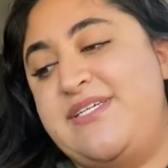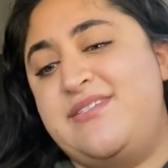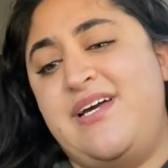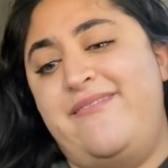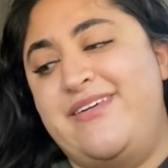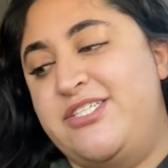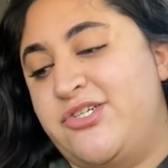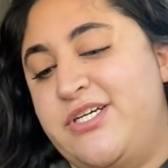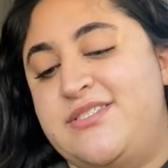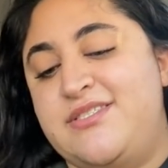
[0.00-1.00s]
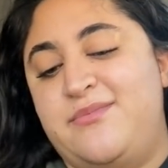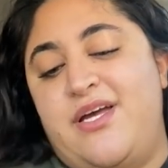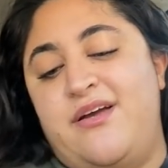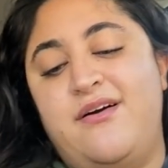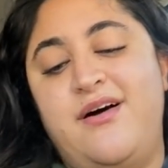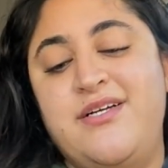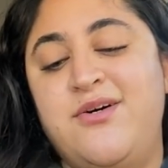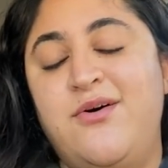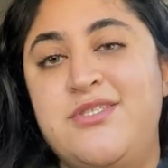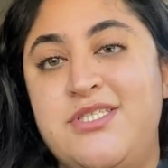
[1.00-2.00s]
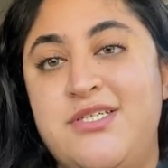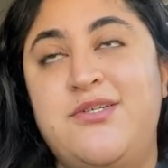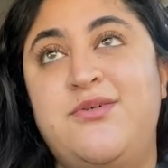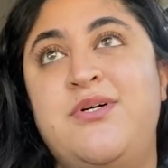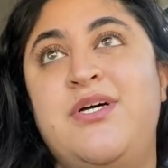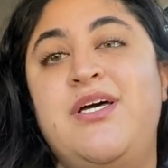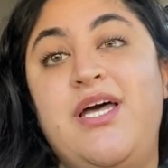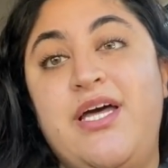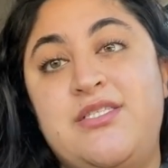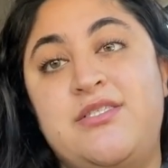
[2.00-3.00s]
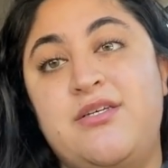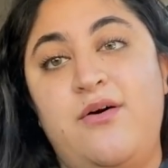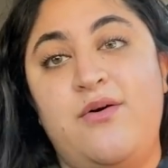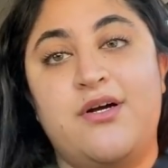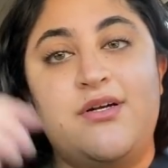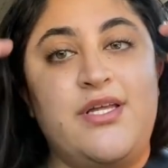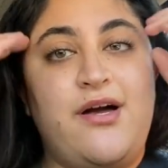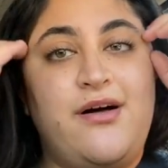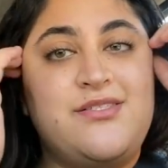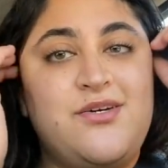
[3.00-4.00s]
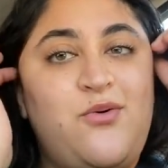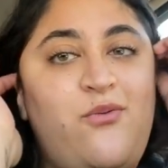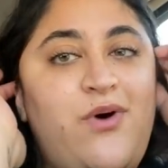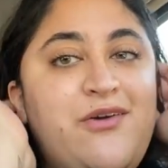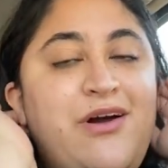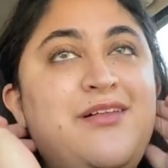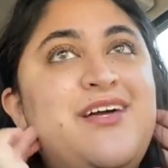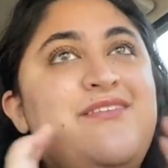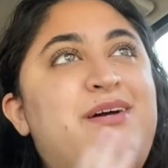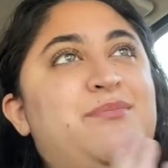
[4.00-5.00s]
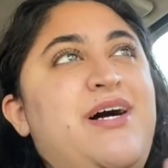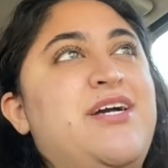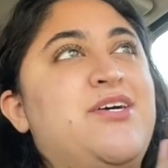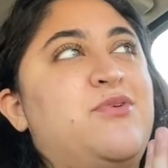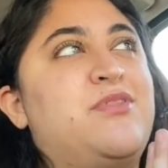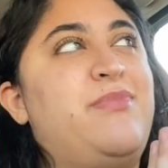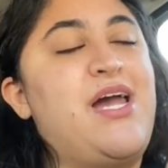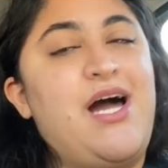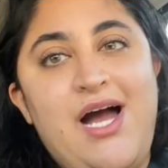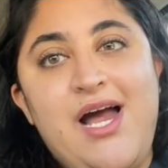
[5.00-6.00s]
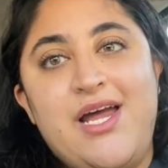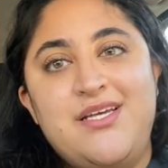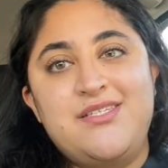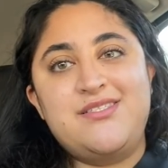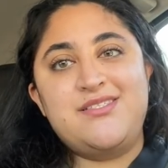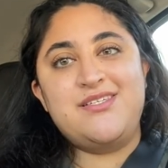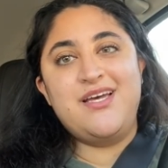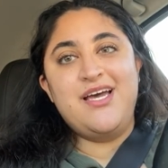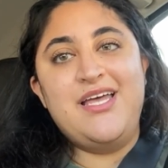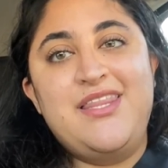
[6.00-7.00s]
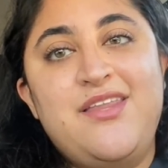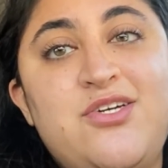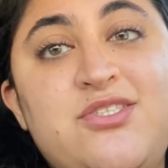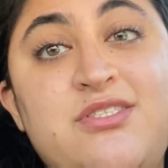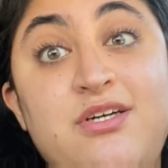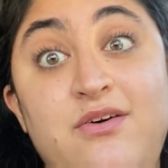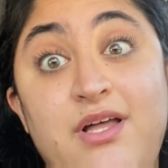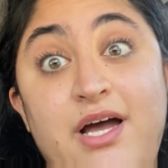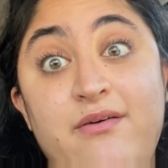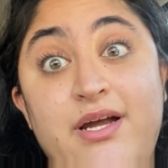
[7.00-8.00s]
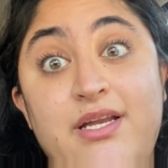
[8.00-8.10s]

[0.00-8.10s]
doesn't have any trees. And I'm like, girl, I told you, it's so early. Also, why do I look like a vampire with my eyes? They look so light right